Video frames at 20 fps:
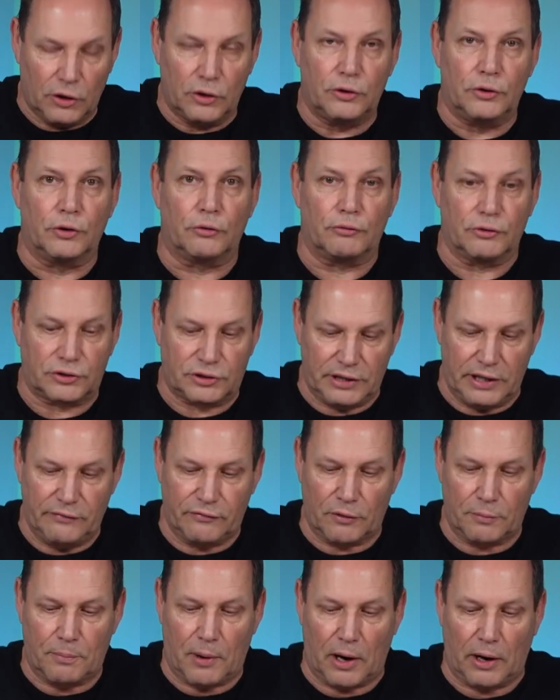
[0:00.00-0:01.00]
Your
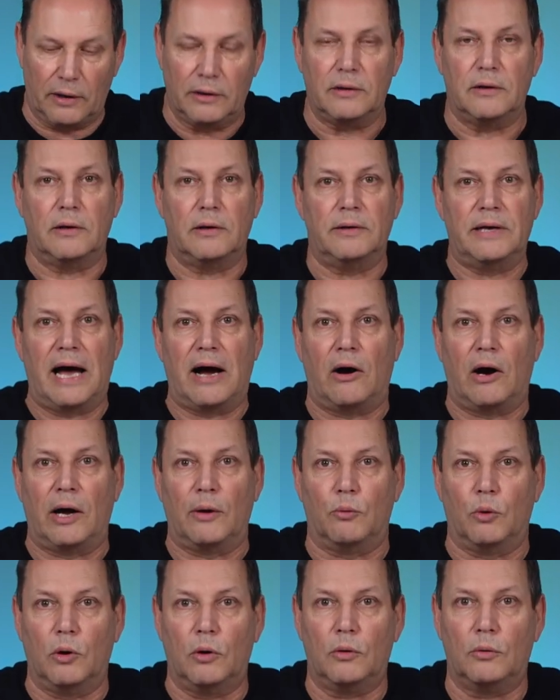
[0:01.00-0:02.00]
receiver part, now I
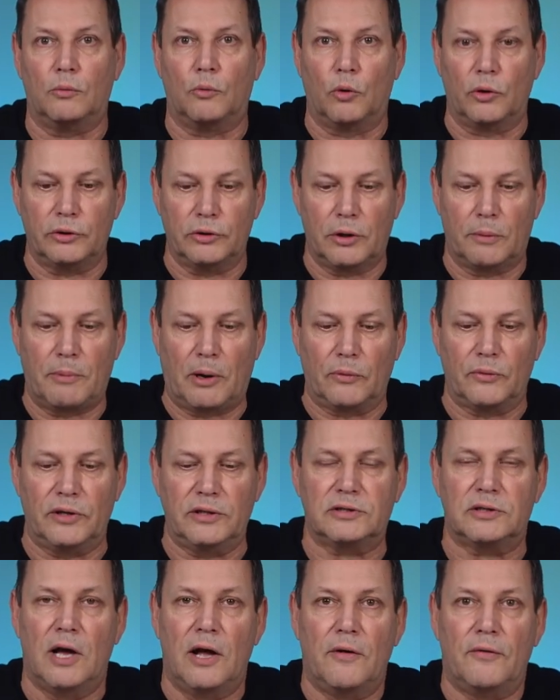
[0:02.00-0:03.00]
will warn you about
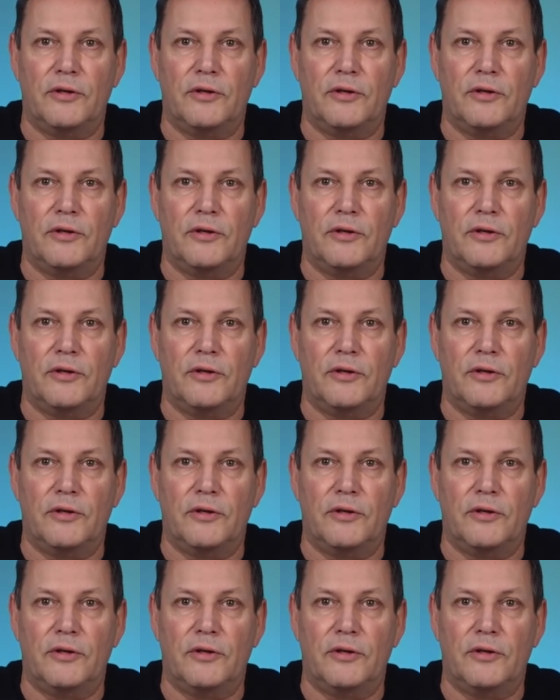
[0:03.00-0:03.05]
this.